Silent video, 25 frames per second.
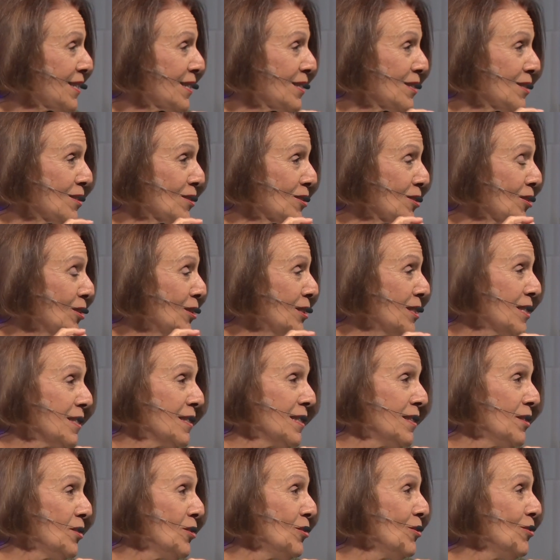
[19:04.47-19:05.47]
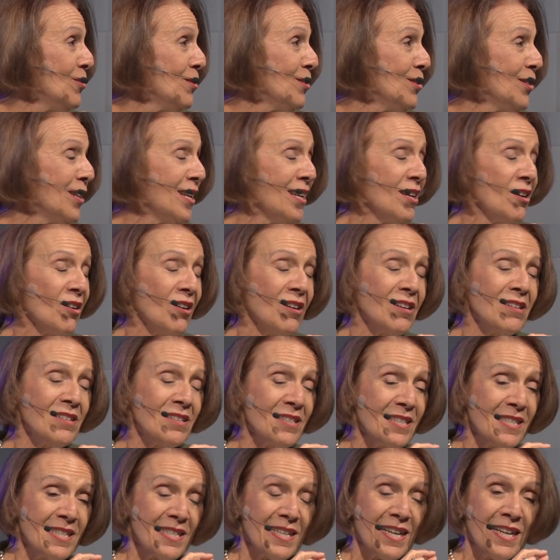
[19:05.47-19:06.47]
certainly knew their
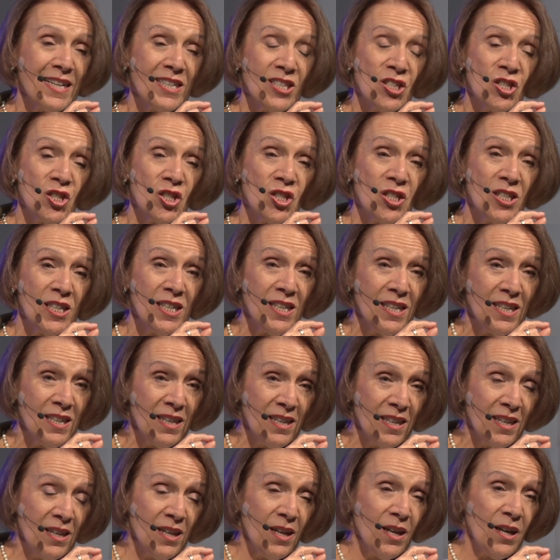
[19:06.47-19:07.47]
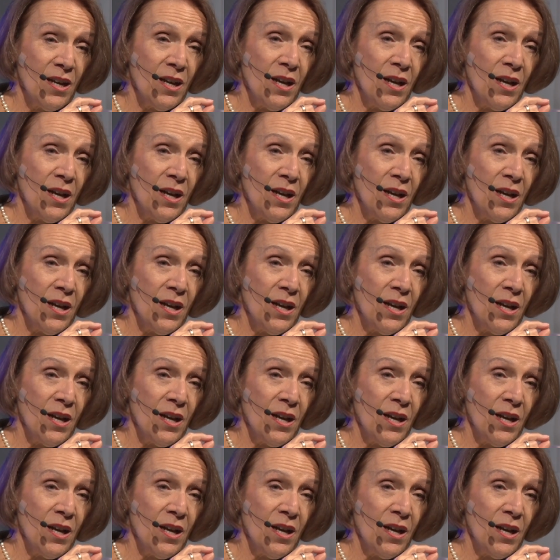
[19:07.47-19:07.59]
oaths, and she